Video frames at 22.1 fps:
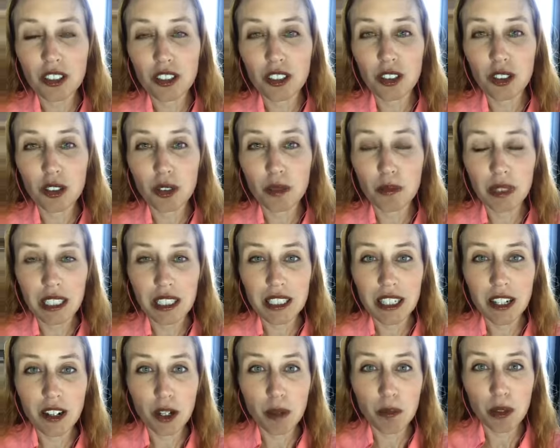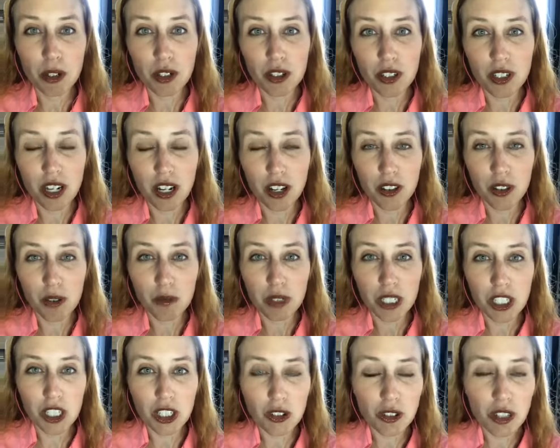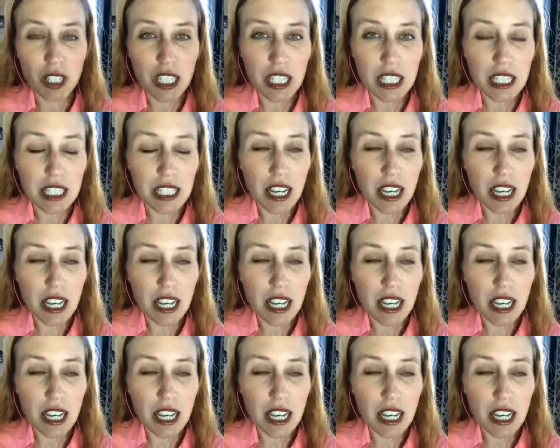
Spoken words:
to military personnel that we do this.